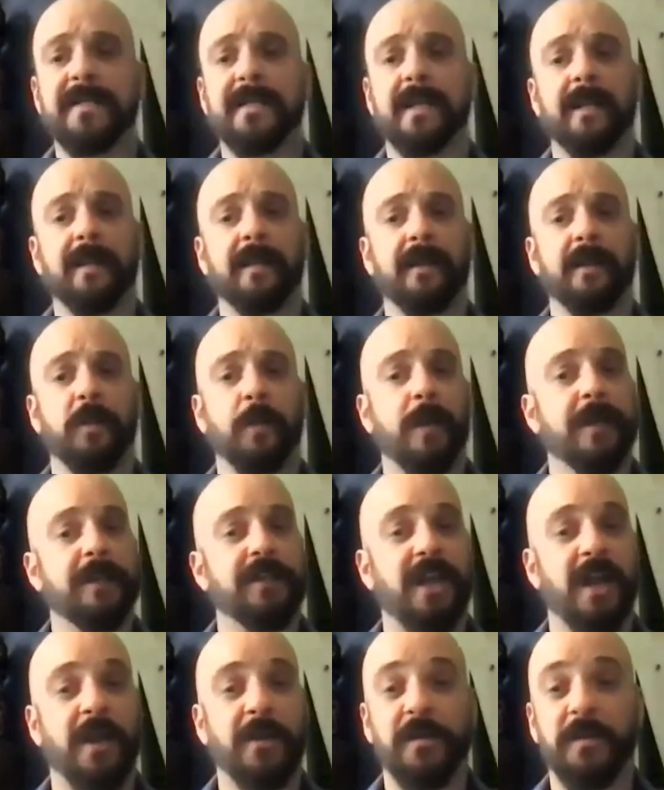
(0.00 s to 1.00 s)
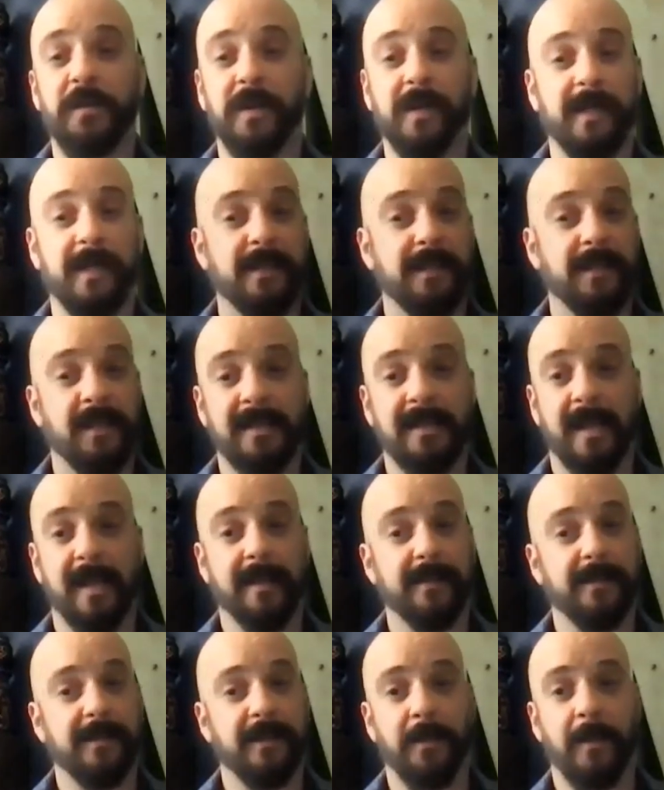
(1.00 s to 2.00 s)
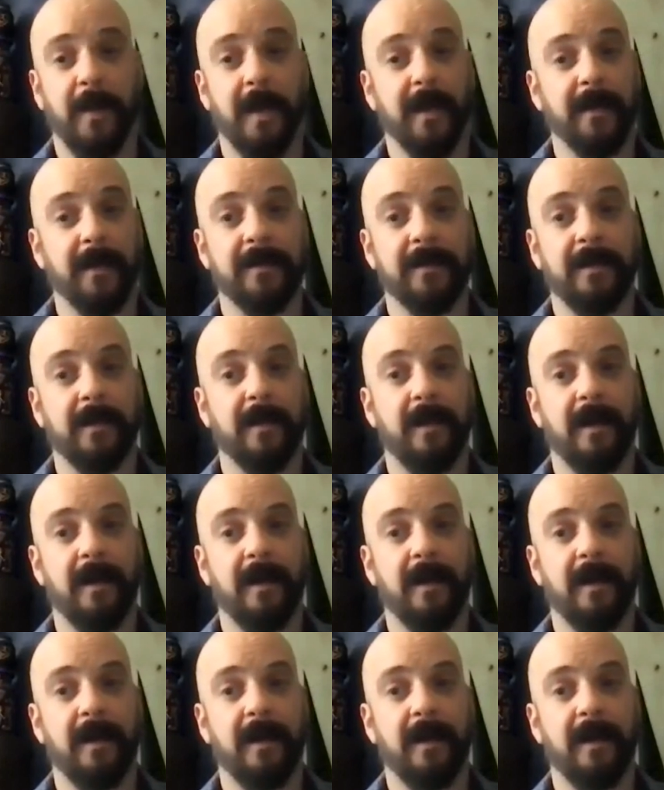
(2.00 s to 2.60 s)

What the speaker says: Psychic Witch, I would really just say it's your mind.